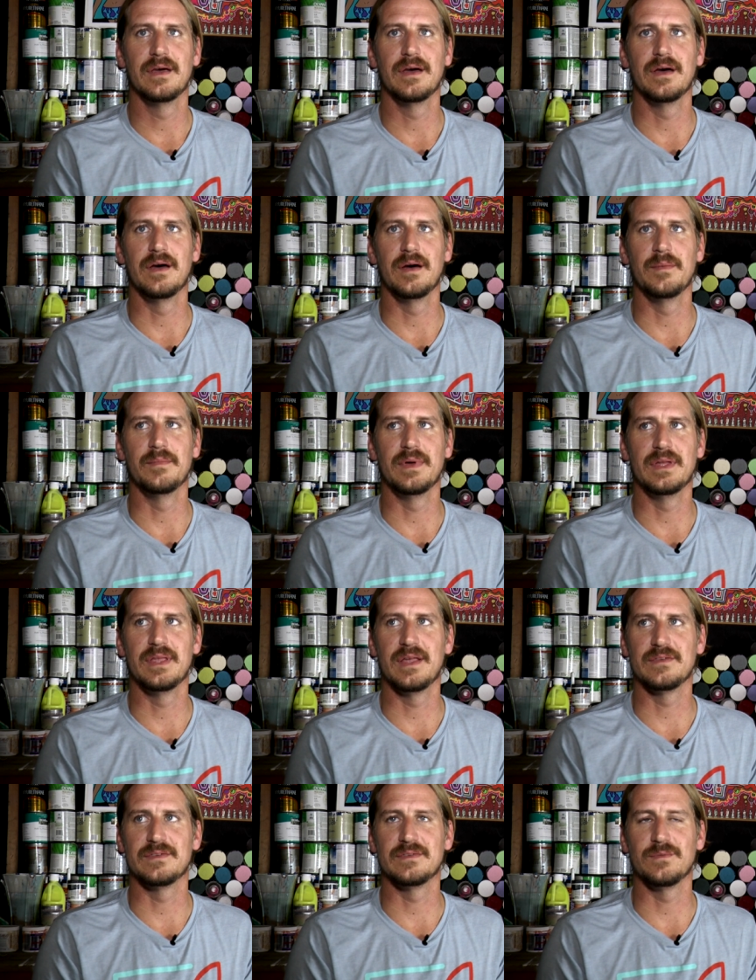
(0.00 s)
Um, and
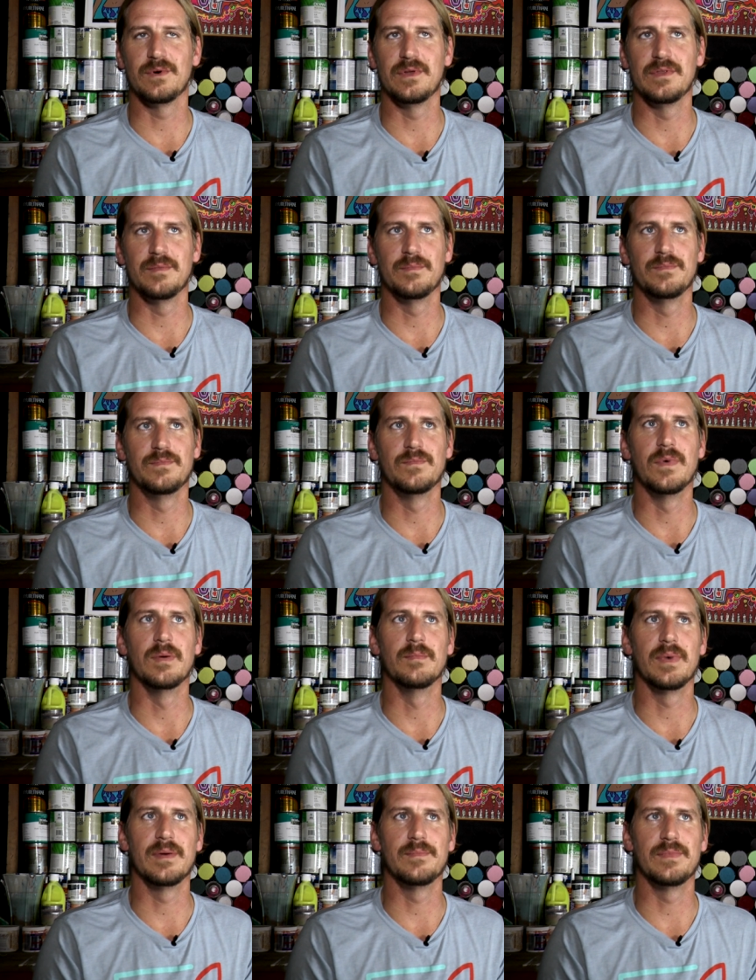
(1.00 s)
that's one of the,
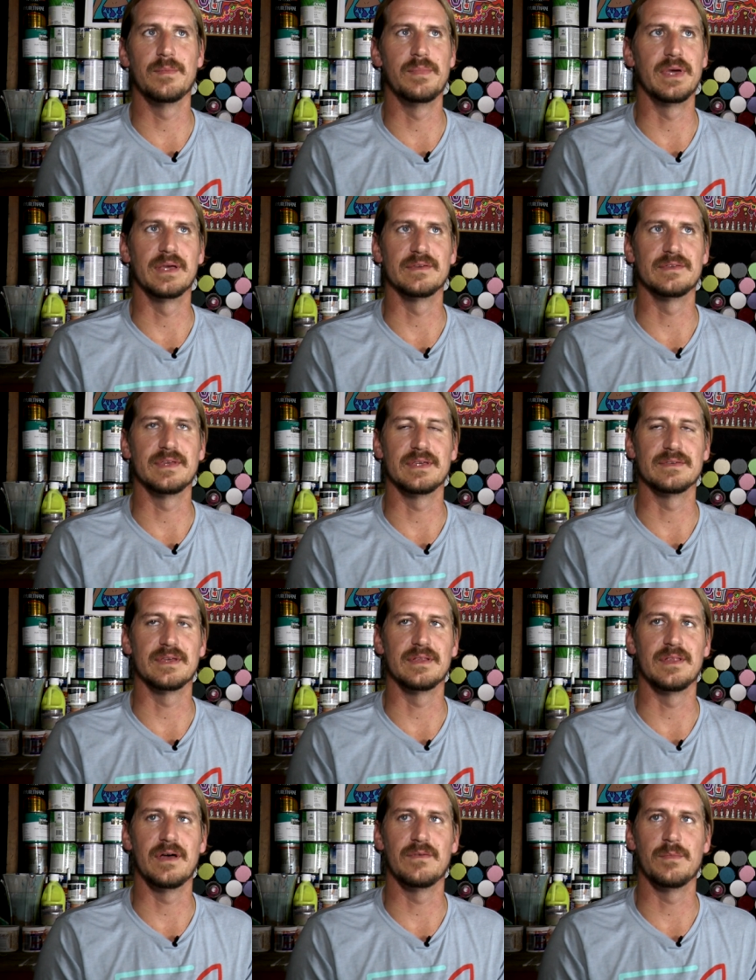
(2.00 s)
the, my, the, biggest things
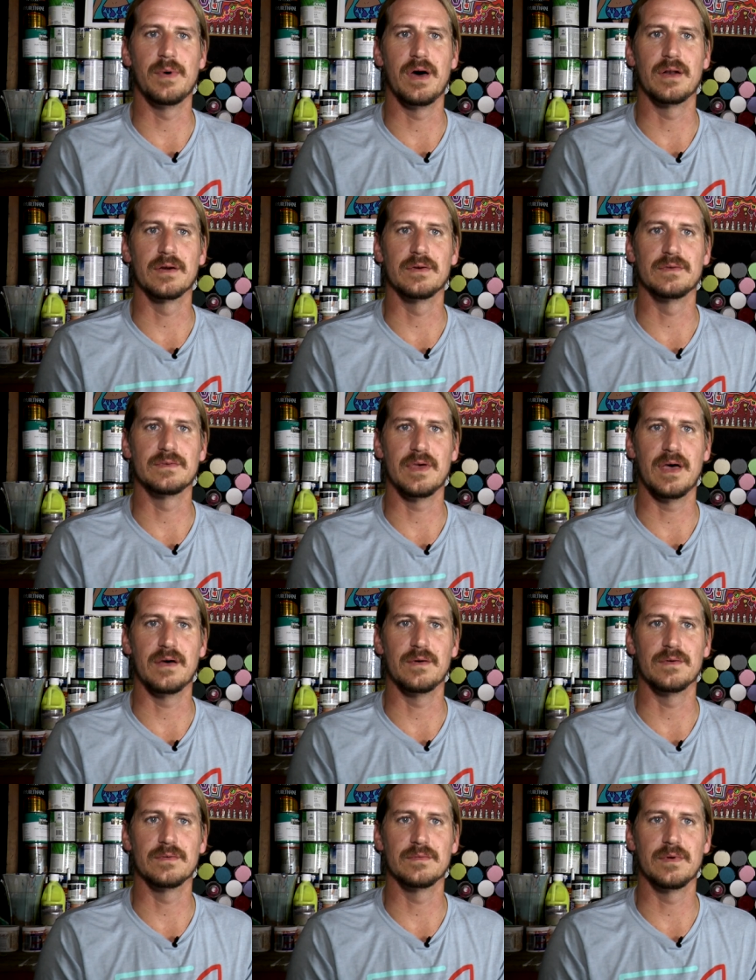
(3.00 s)
I love about her is
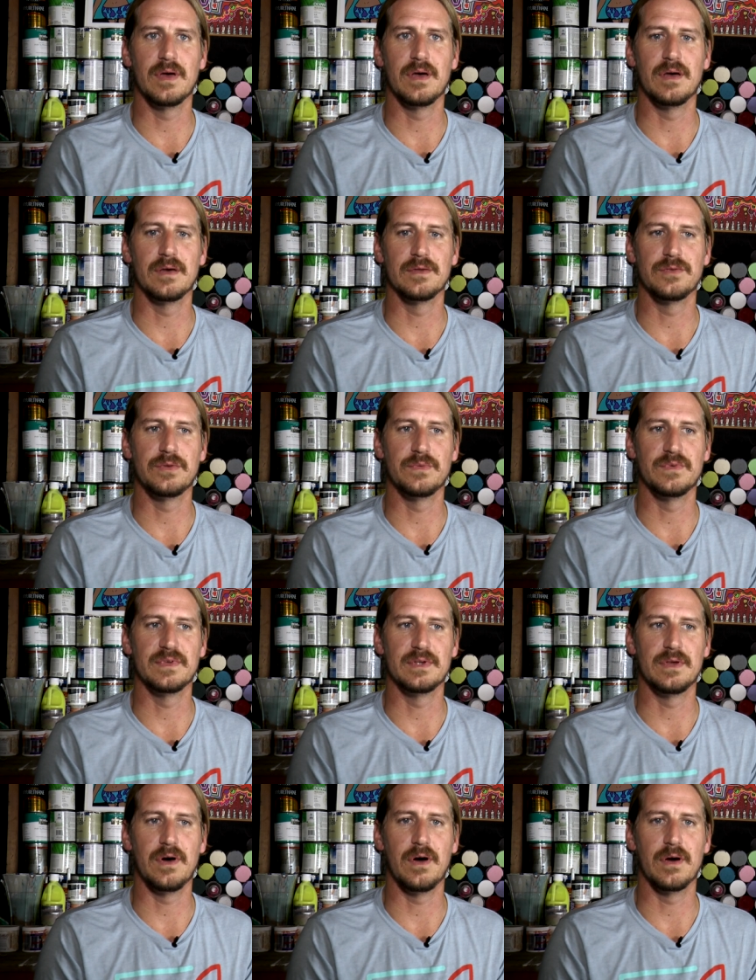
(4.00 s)
how uh, she was
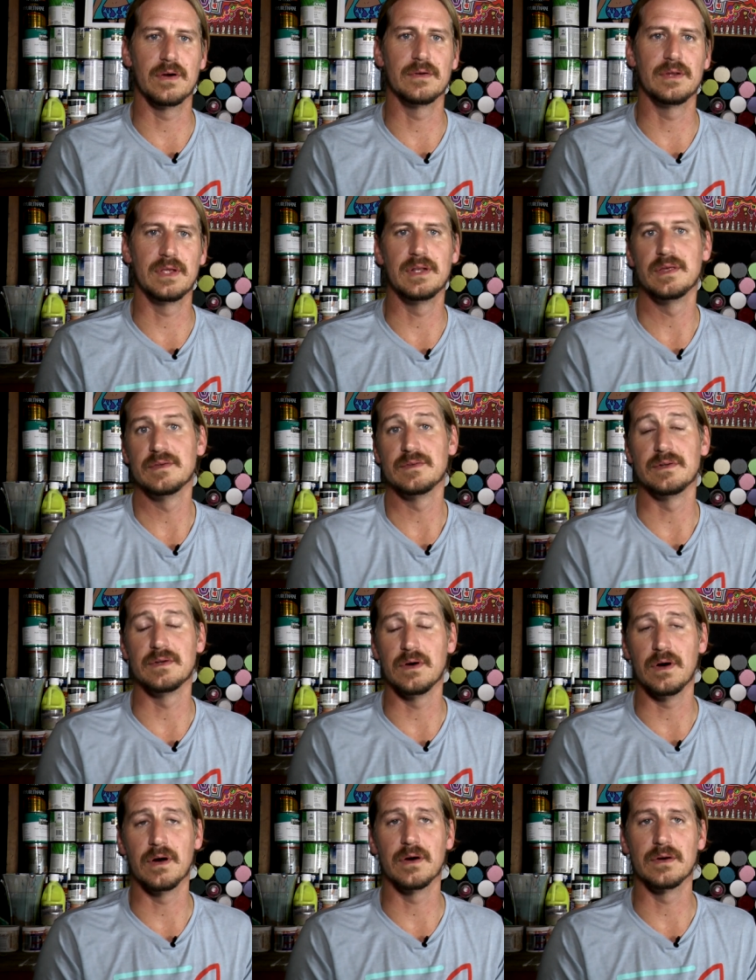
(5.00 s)
into art and is
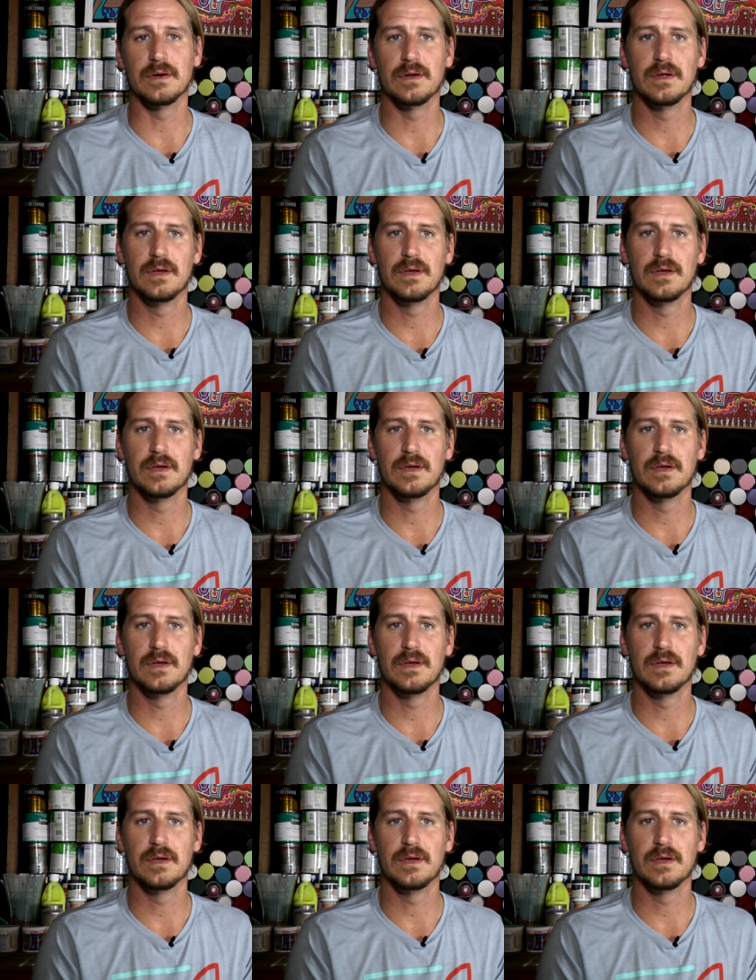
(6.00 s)
into art.